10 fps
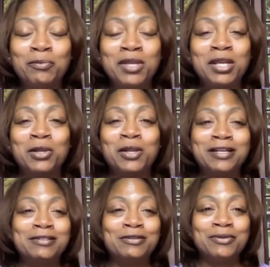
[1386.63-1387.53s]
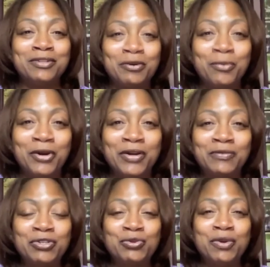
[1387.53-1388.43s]
The Minute Clinics are doing their
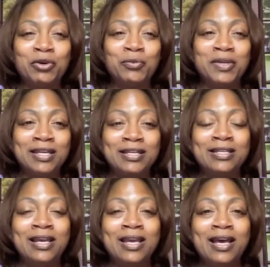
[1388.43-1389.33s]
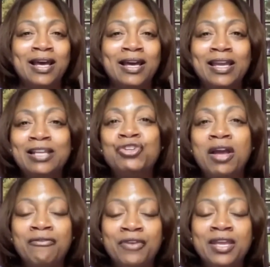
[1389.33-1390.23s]
part to help end
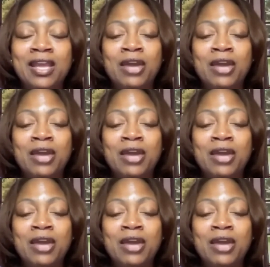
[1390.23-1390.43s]
HIV.